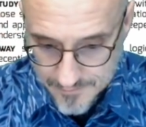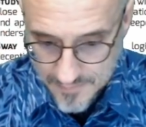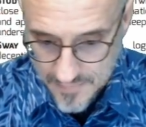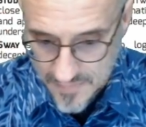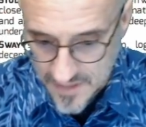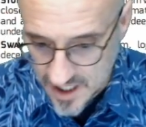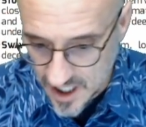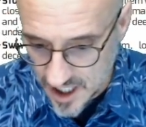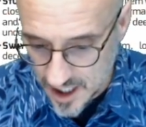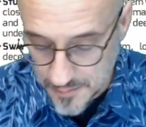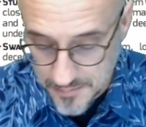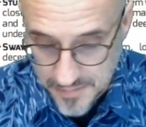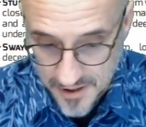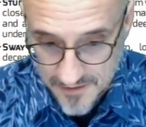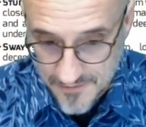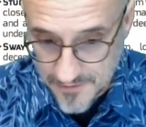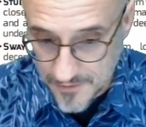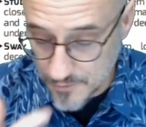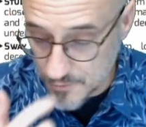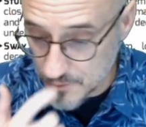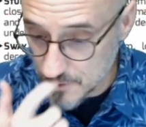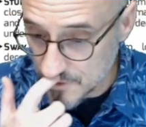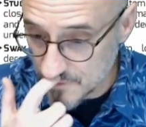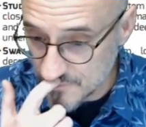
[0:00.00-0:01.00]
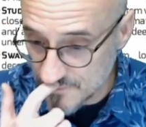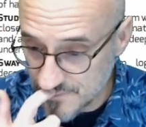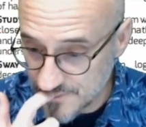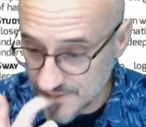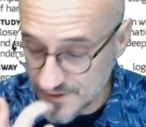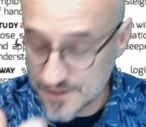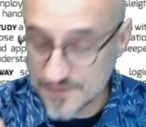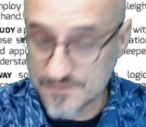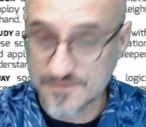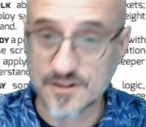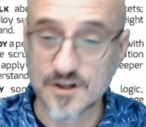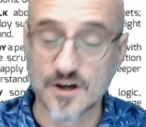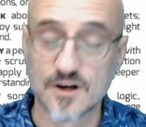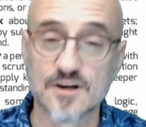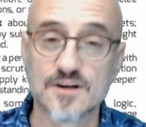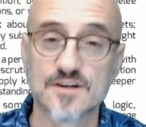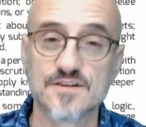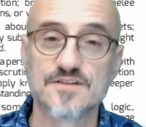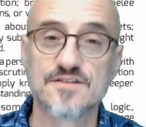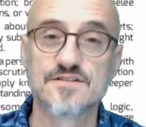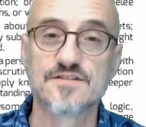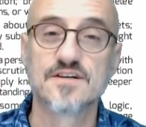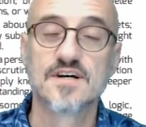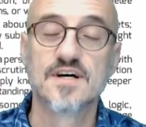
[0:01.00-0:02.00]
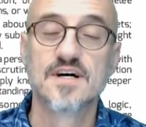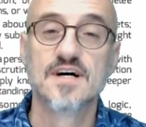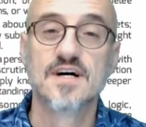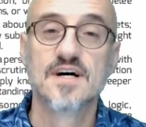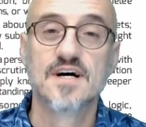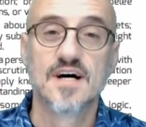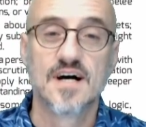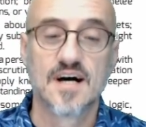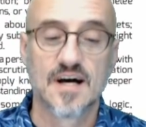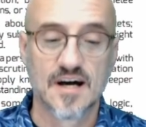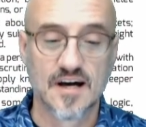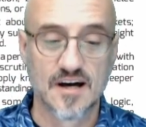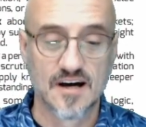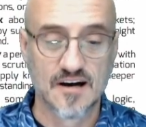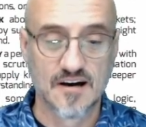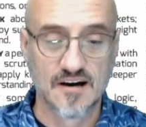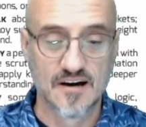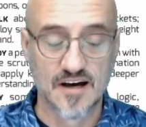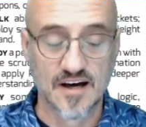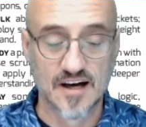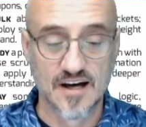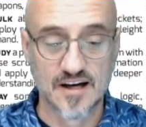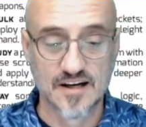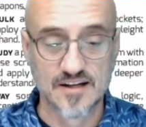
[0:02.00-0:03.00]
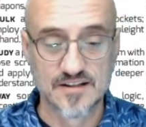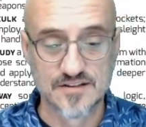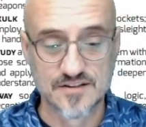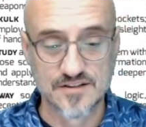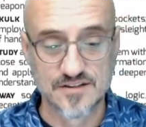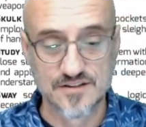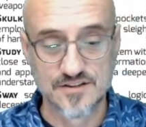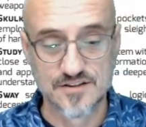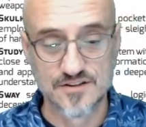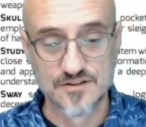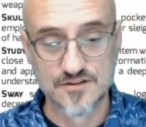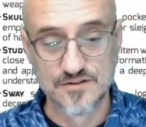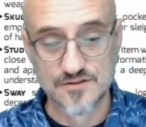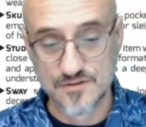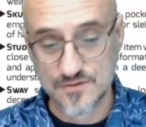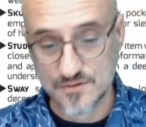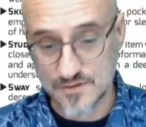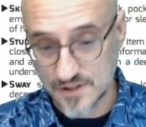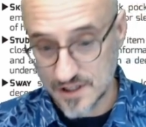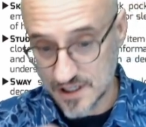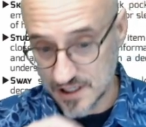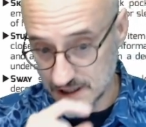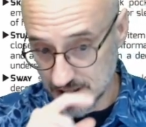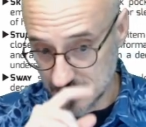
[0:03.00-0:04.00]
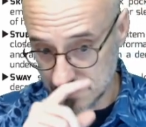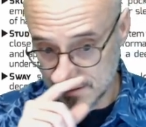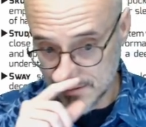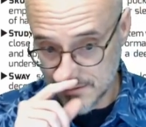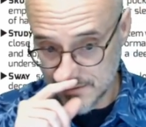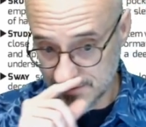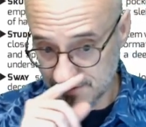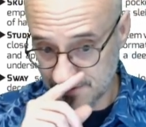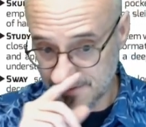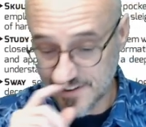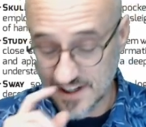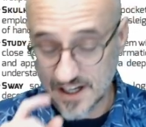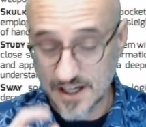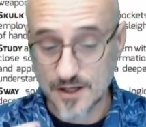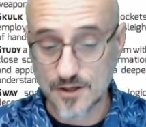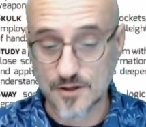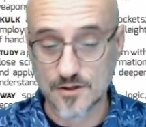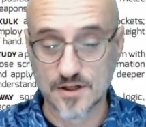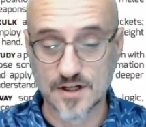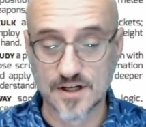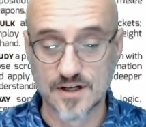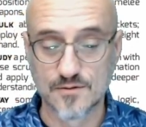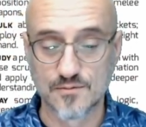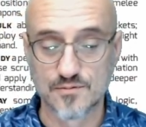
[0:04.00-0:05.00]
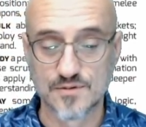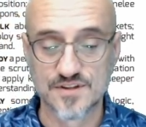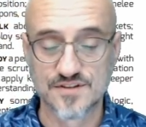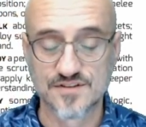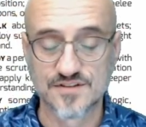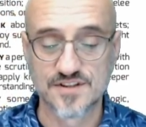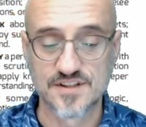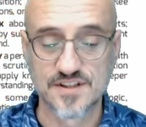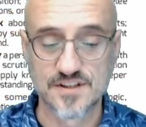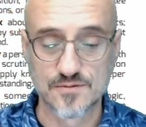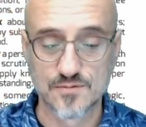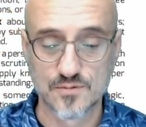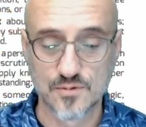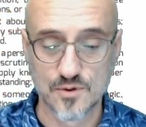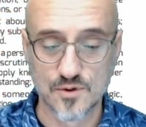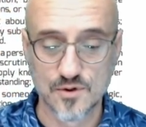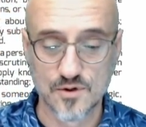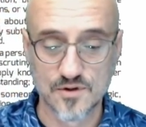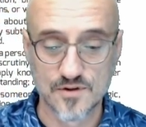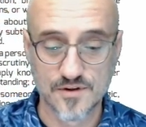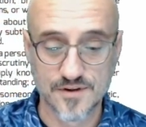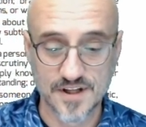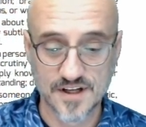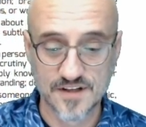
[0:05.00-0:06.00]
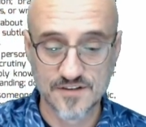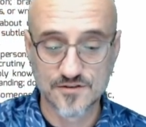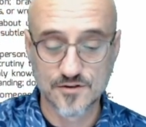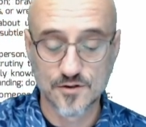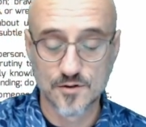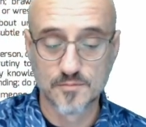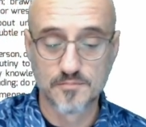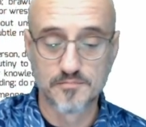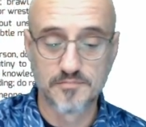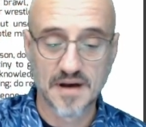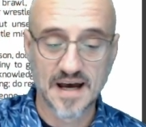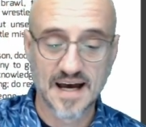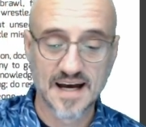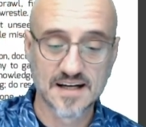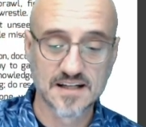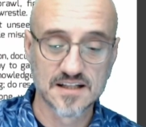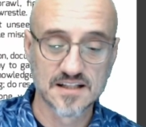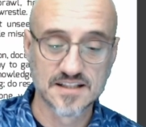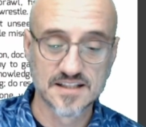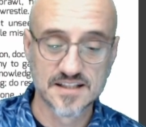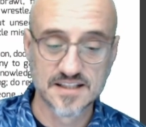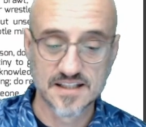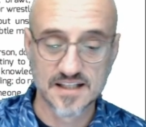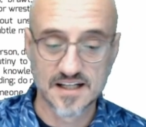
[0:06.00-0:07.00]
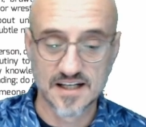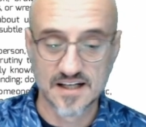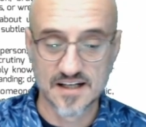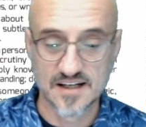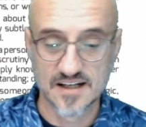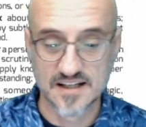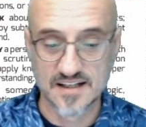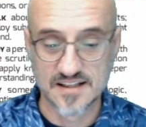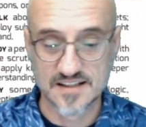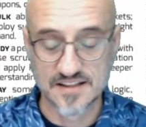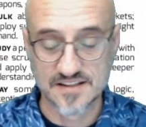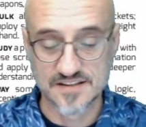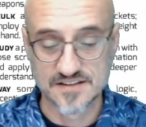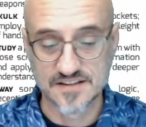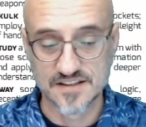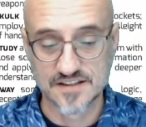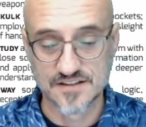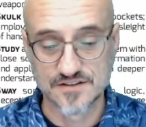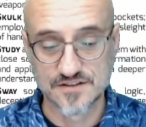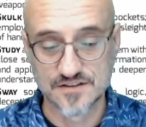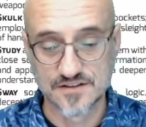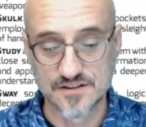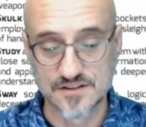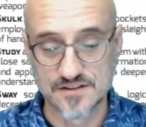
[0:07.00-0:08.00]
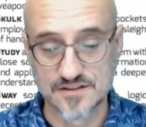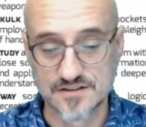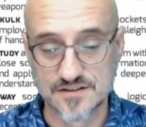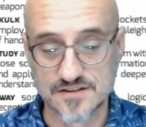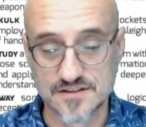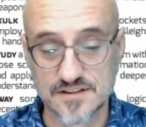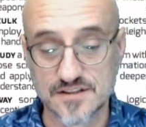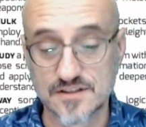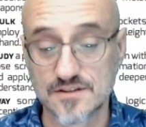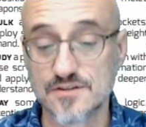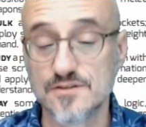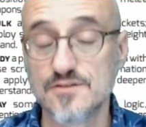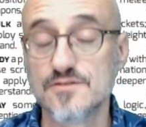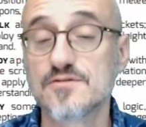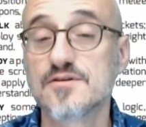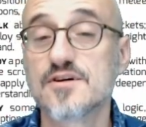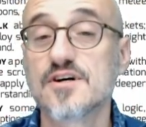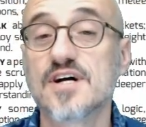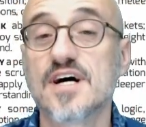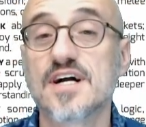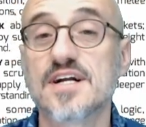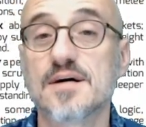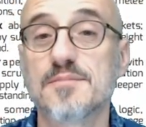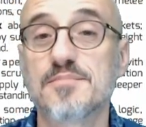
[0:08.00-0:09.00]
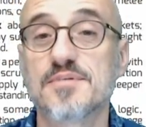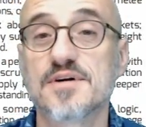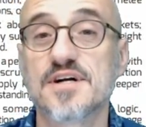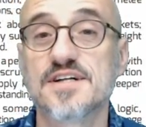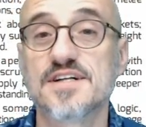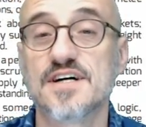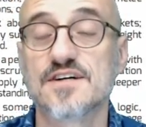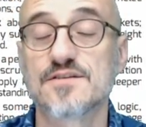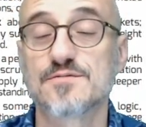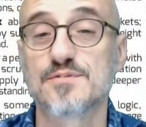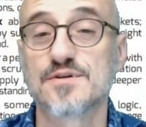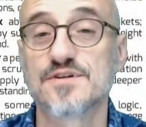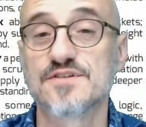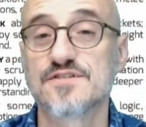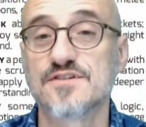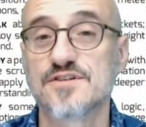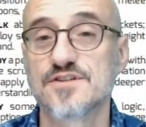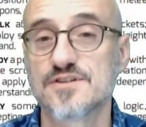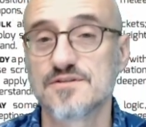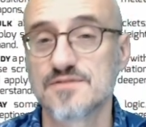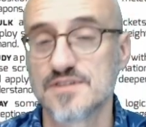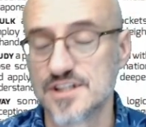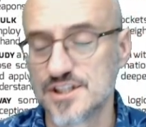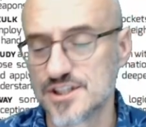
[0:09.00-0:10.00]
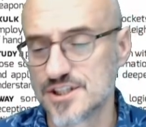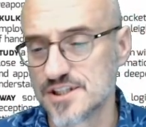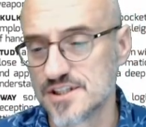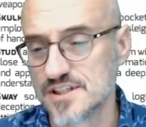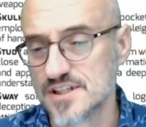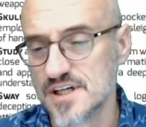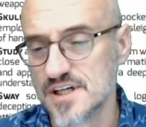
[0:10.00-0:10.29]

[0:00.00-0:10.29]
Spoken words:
above a room full of guards, and you fail a risky roll, things go badly, and it says you could end up in a desperate situation.